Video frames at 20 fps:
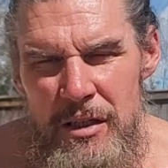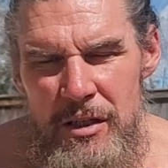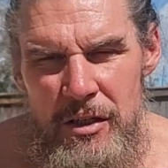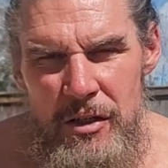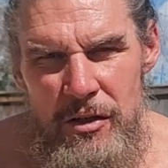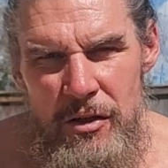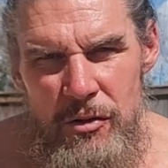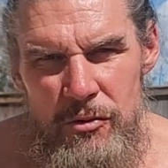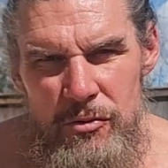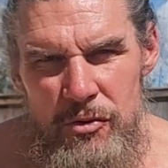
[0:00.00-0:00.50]
you
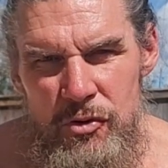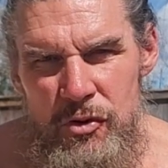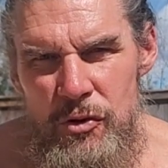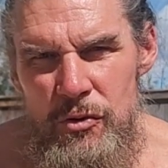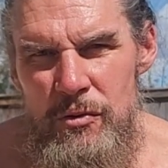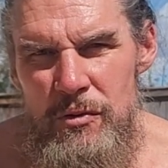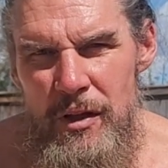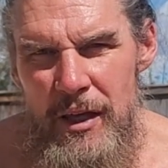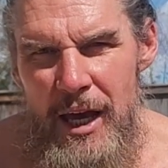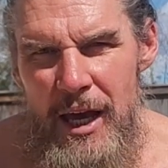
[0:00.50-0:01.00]
know,
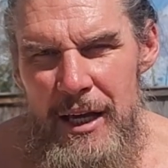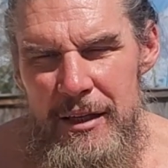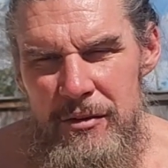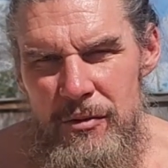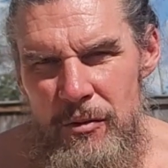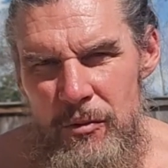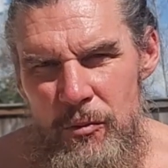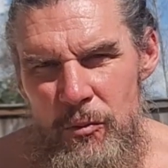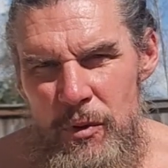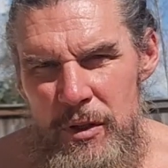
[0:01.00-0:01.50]
to that
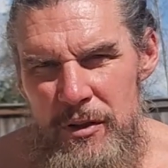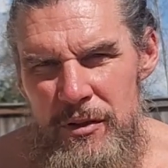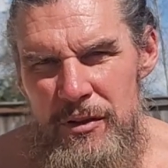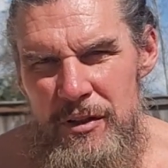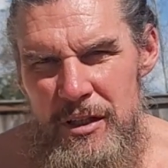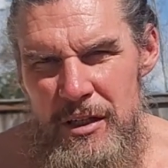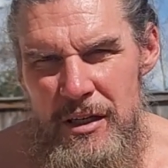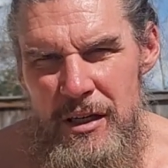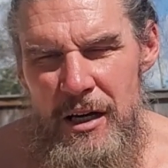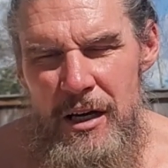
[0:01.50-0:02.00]
with
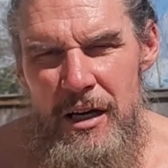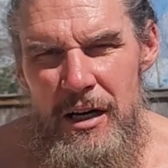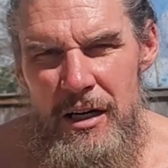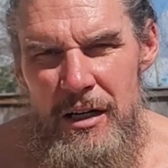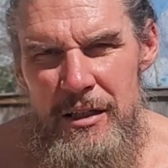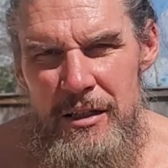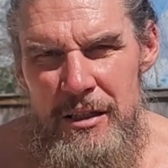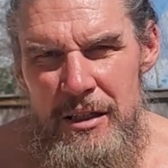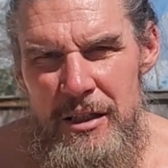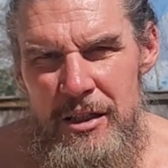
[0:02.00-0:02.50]
the
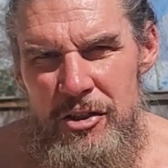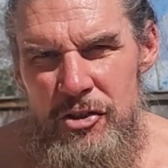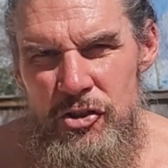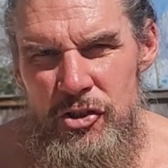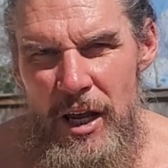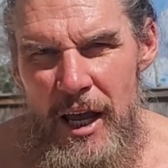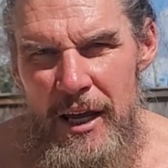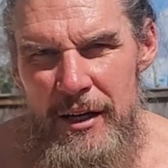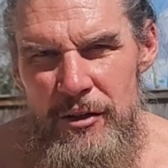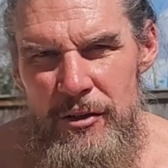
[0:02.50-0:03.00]

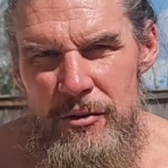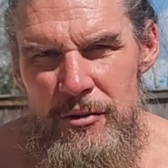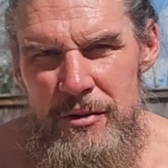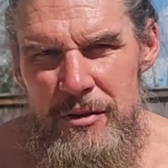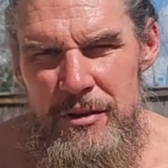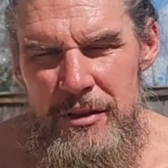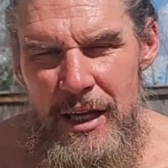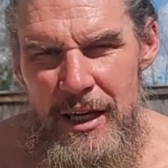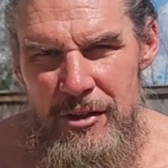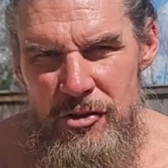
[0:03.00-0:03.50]
shadow
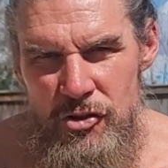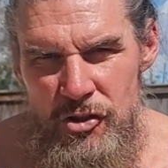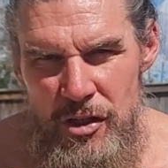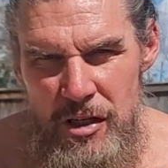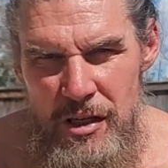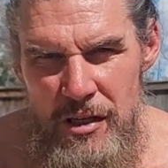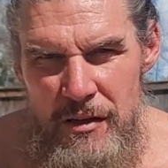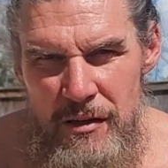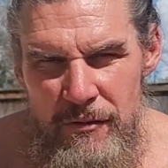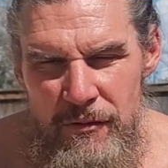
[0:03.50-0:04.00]
that
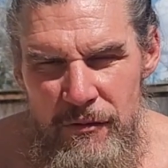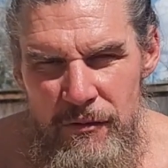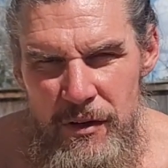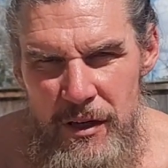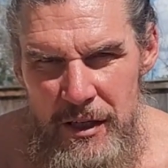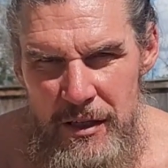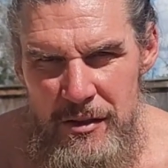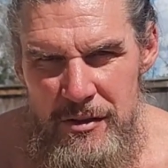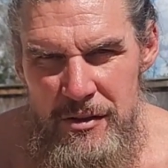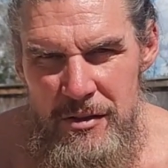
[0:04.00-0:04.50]
she
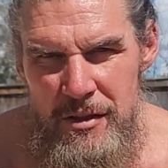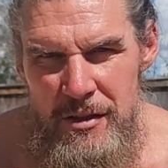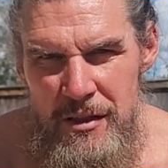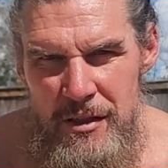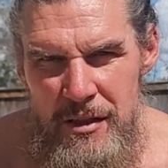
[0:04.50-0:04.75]
fixed.